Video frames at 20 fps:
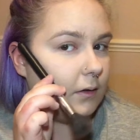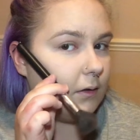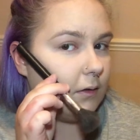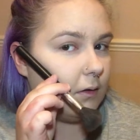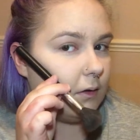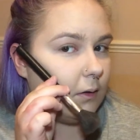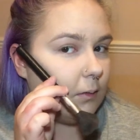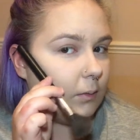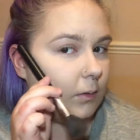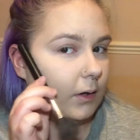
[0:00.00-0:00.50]

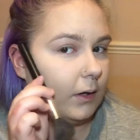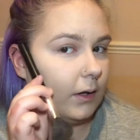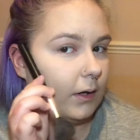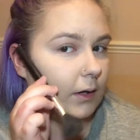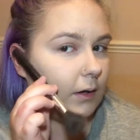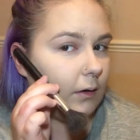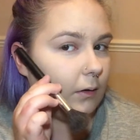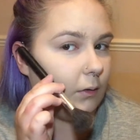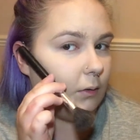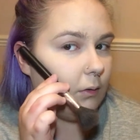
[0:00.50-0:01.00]
So you want to
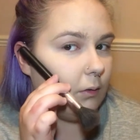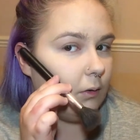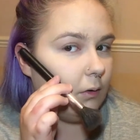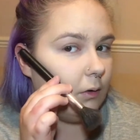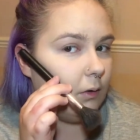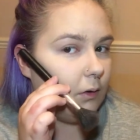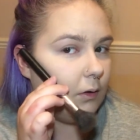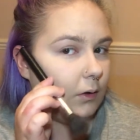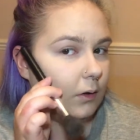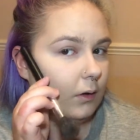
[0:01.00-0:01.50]
kind of go
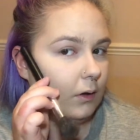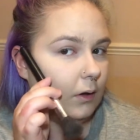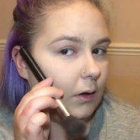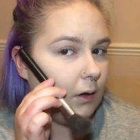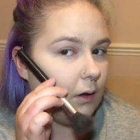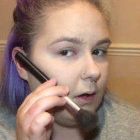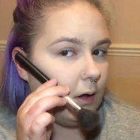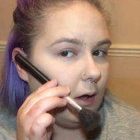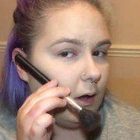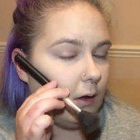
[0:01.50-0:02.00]

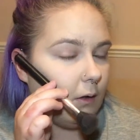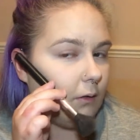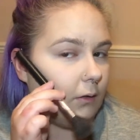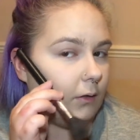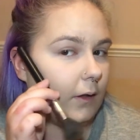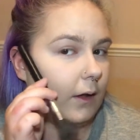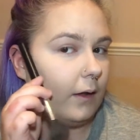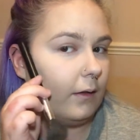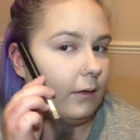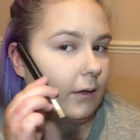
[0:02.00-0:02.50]
along
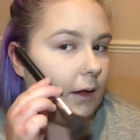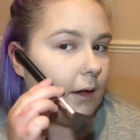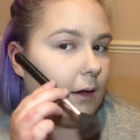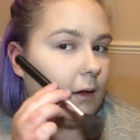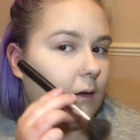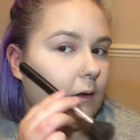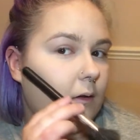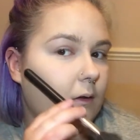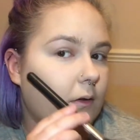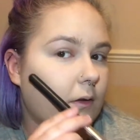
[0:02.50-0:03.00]
that
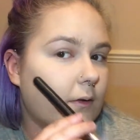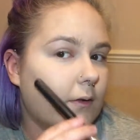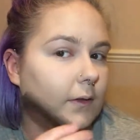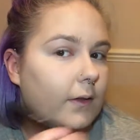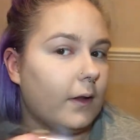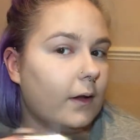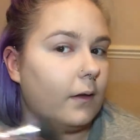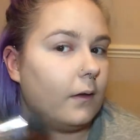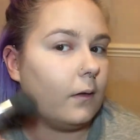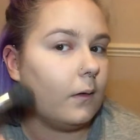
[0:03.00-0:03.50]
line just
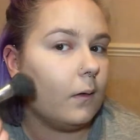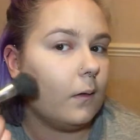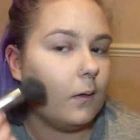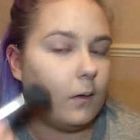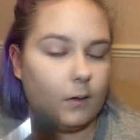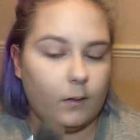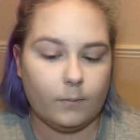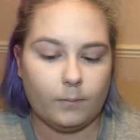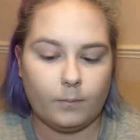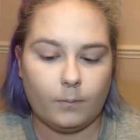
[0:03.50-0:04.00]
there,
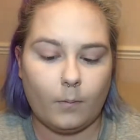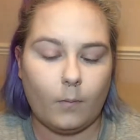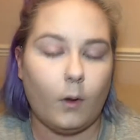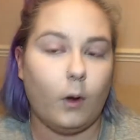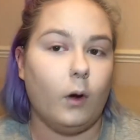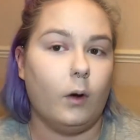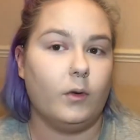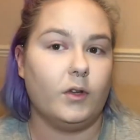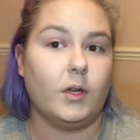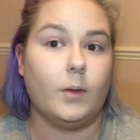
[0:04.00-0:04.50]

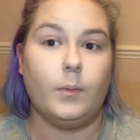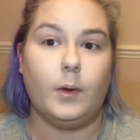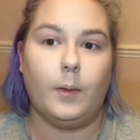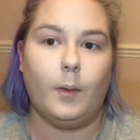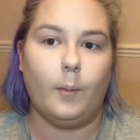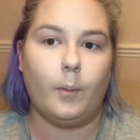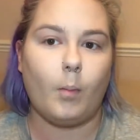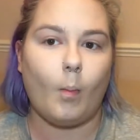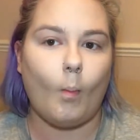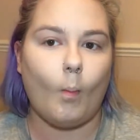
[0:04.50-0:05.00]
or some
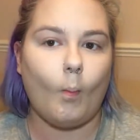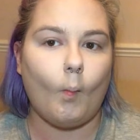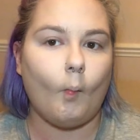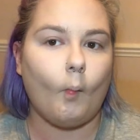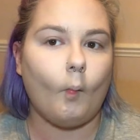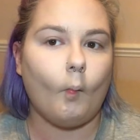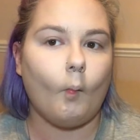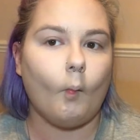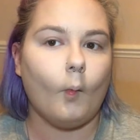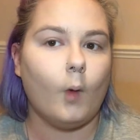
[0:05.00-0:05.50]
people
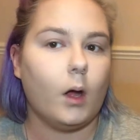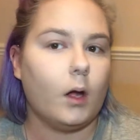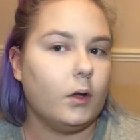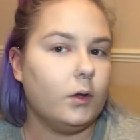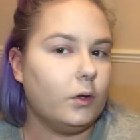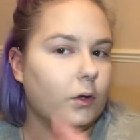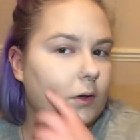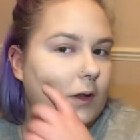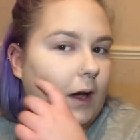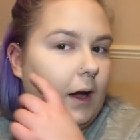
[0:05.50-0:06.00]

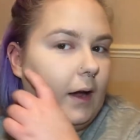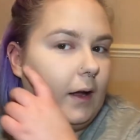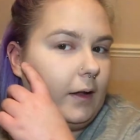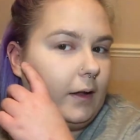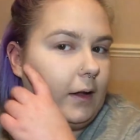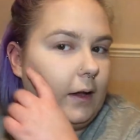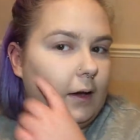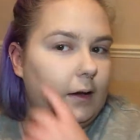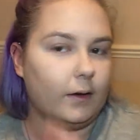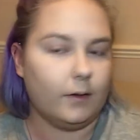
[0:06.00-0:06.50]
do that
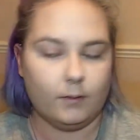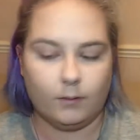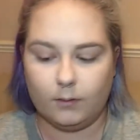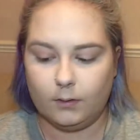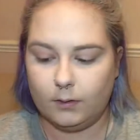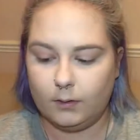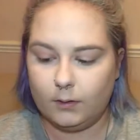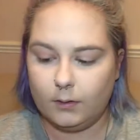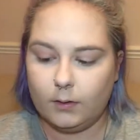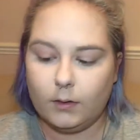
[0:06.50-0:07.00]
and get it,
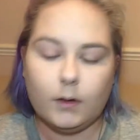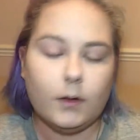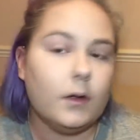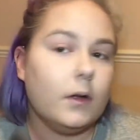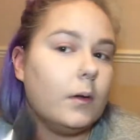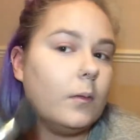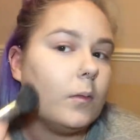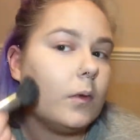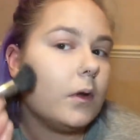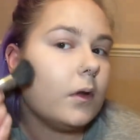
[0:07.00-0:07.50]

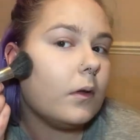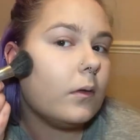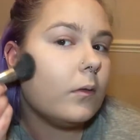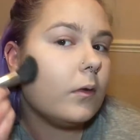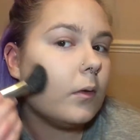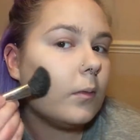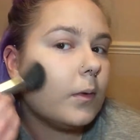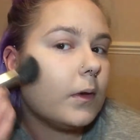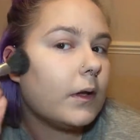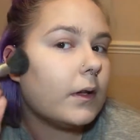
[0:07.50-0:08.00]
but
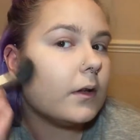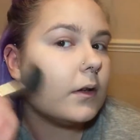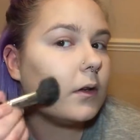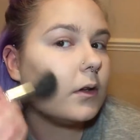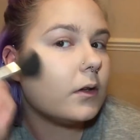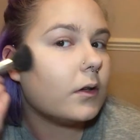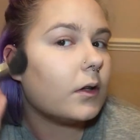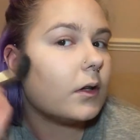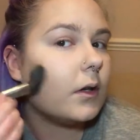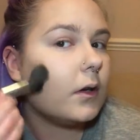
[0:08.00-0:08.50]
you're basically
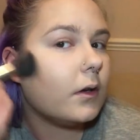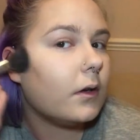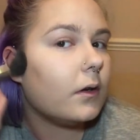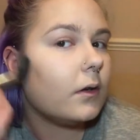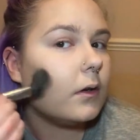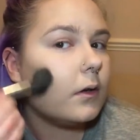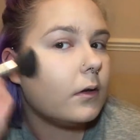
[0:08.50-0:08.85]
just kind of